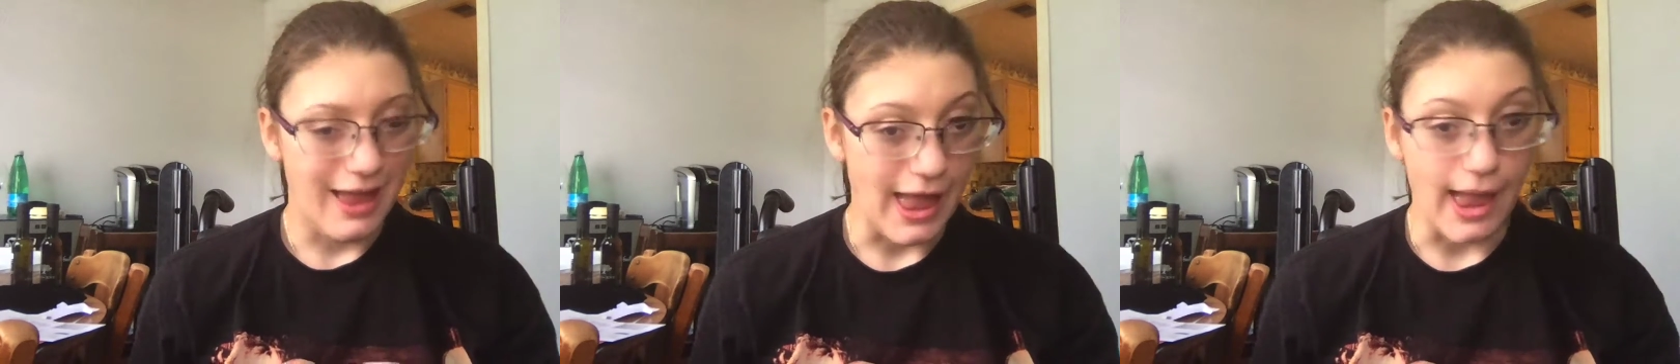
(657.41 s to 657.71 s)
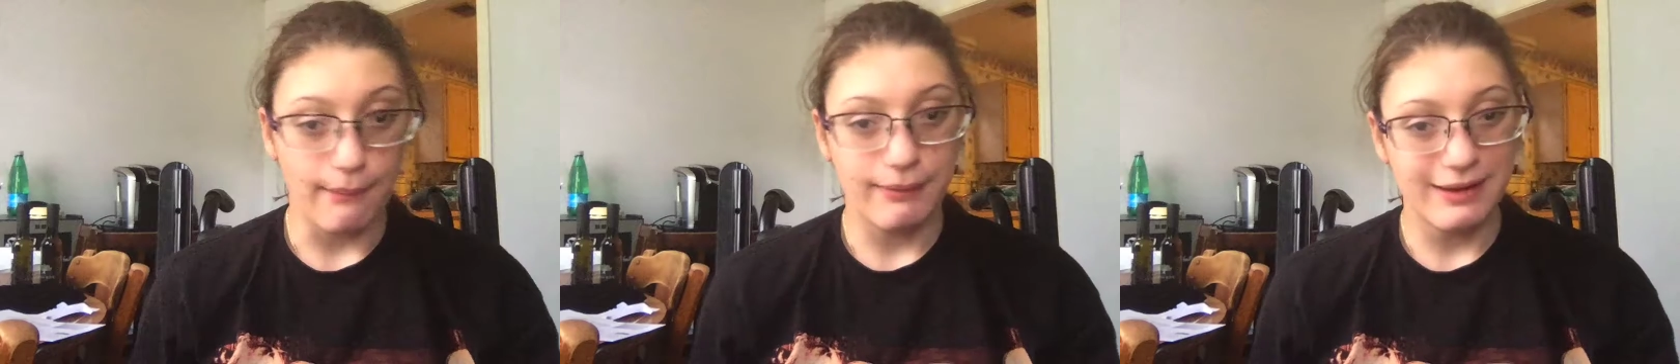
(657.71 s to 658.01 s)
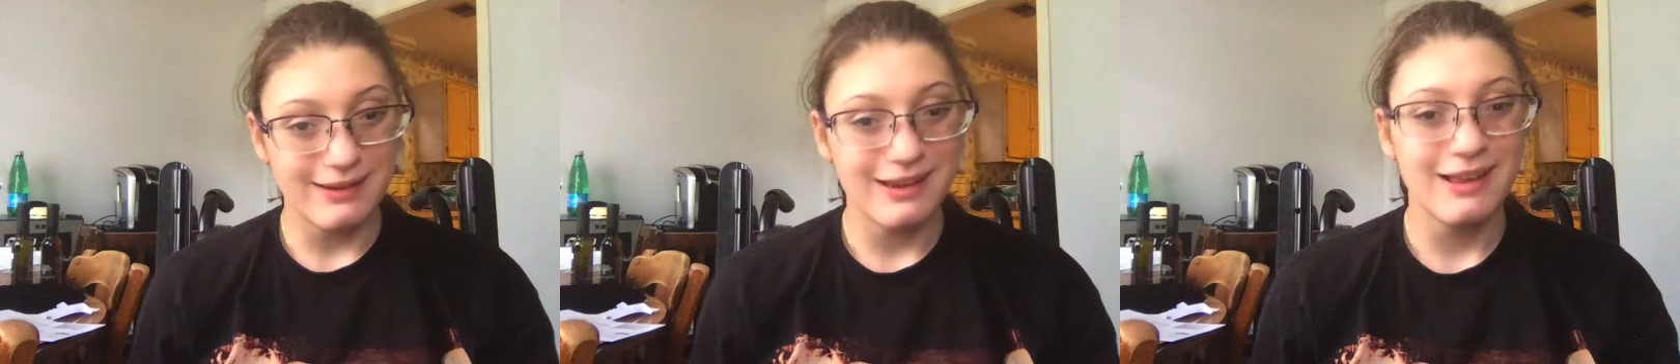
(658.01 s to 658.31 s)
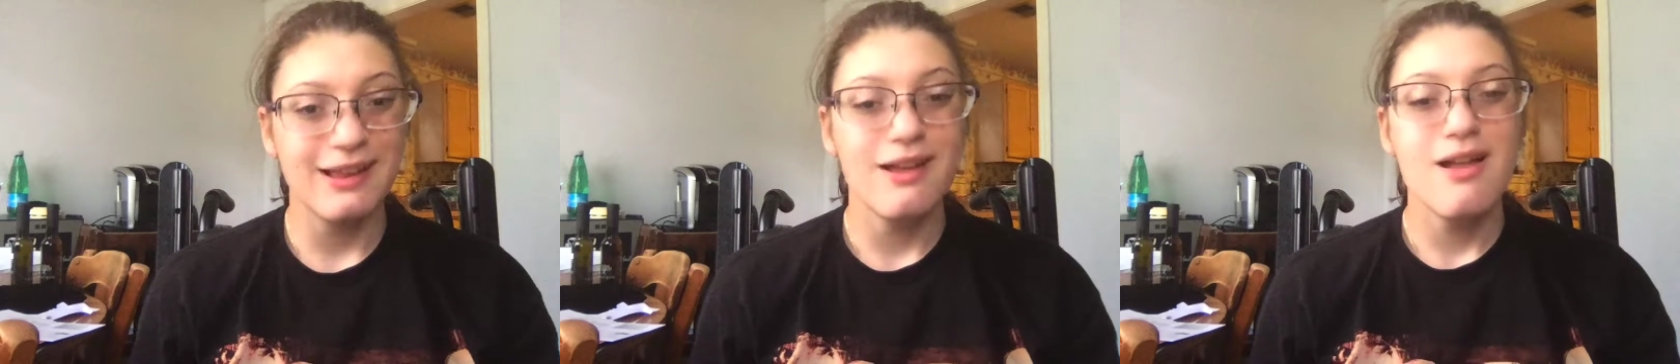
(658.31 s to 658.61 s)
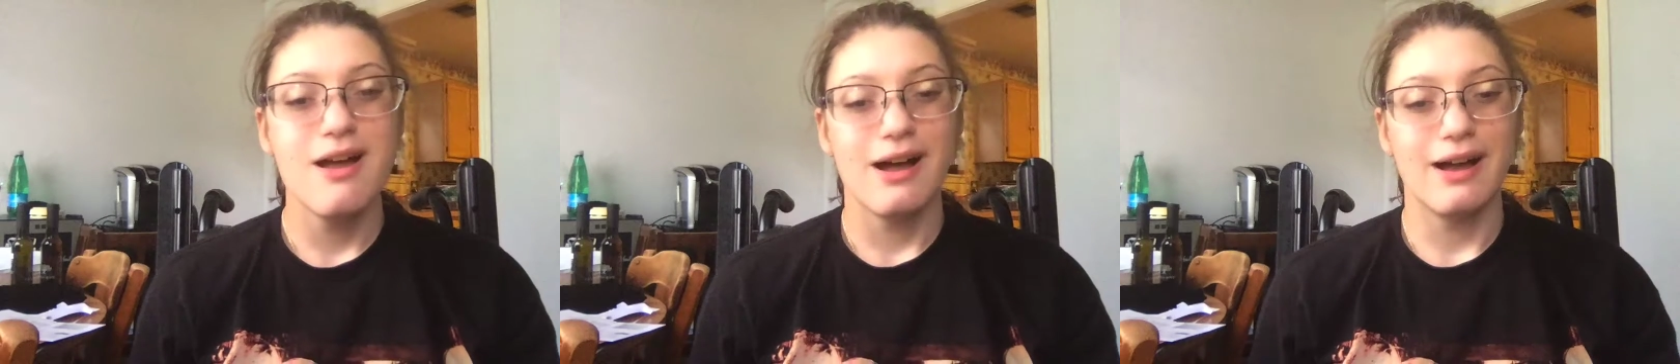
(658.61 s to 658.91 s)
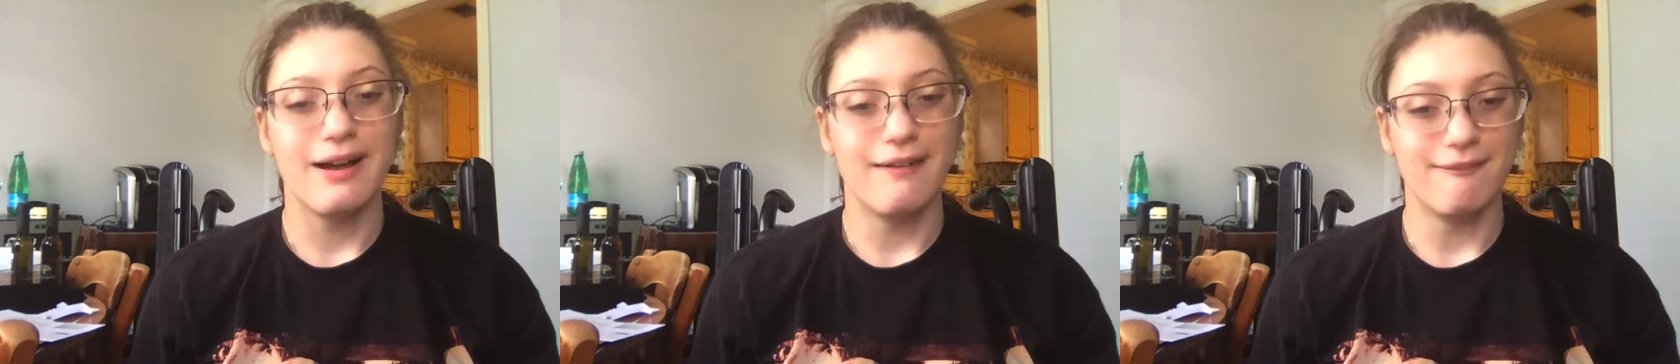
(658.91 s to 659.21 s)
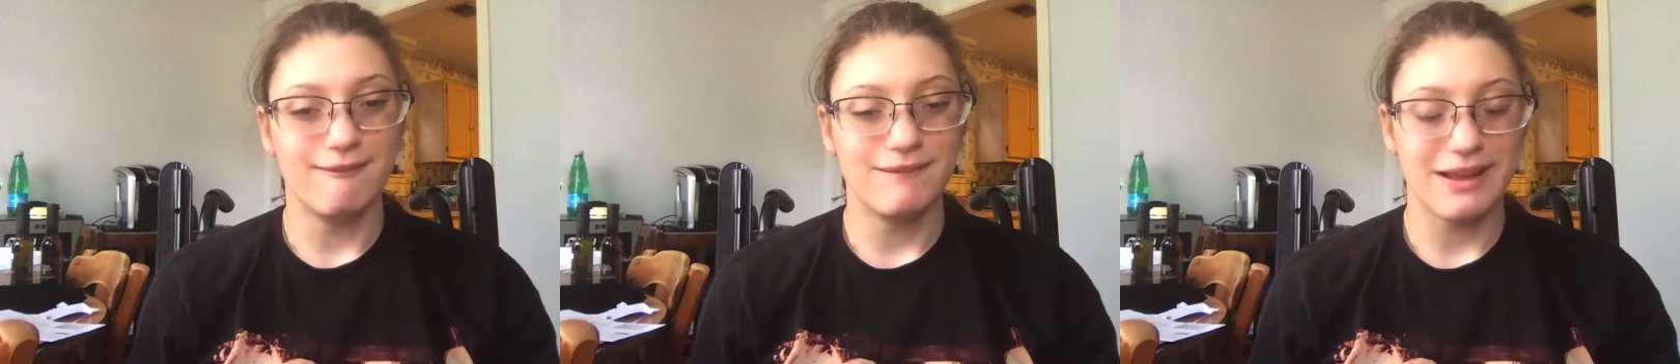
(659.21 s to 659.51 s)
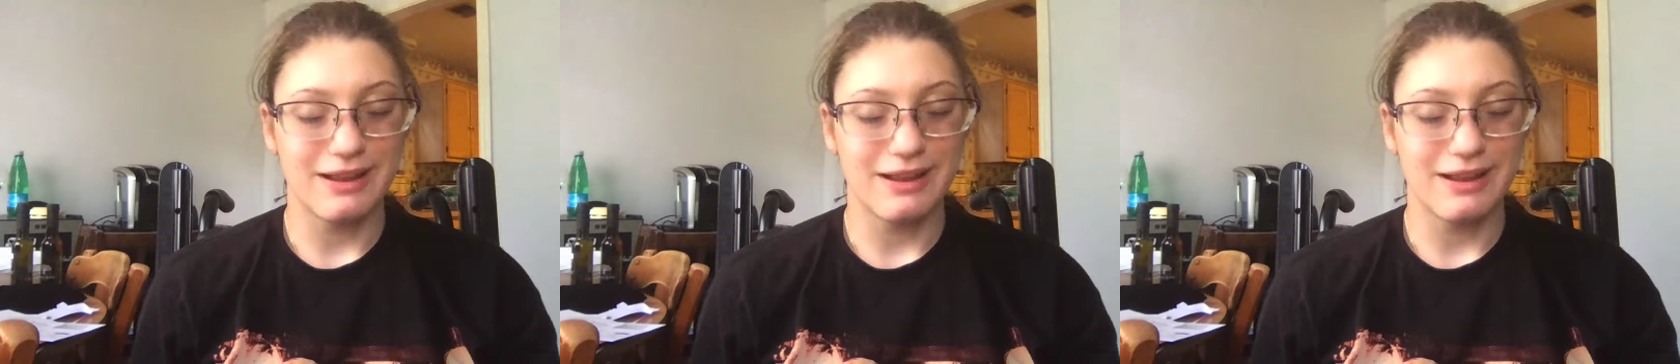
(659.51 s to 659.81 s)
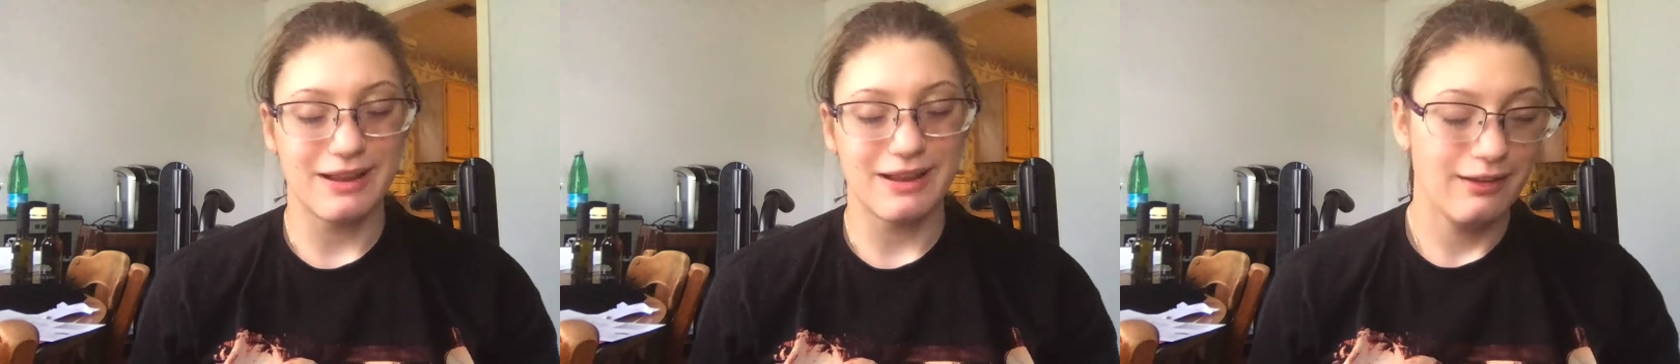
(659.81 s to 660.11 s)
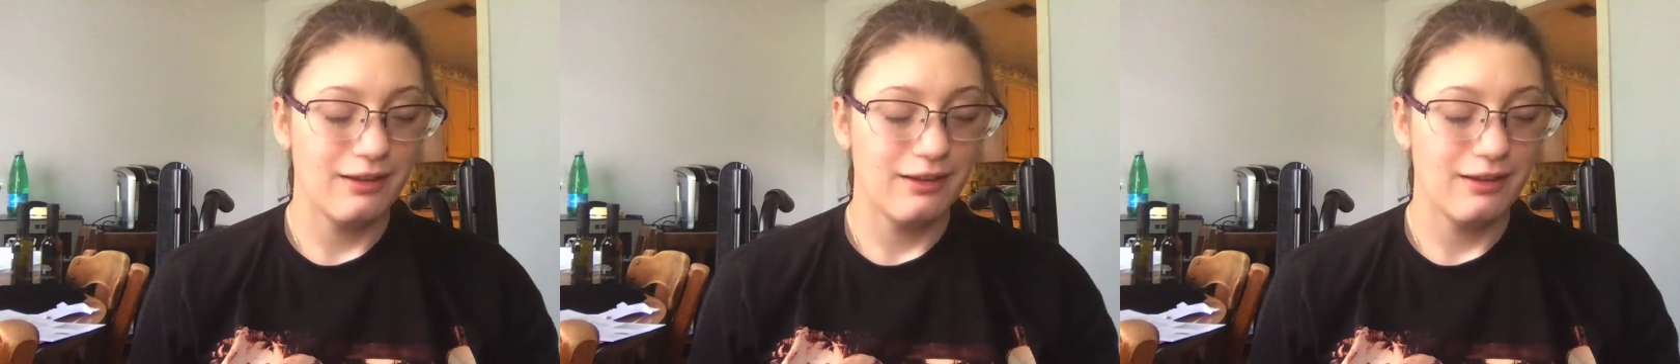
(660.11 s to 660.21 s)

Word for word: happen um, because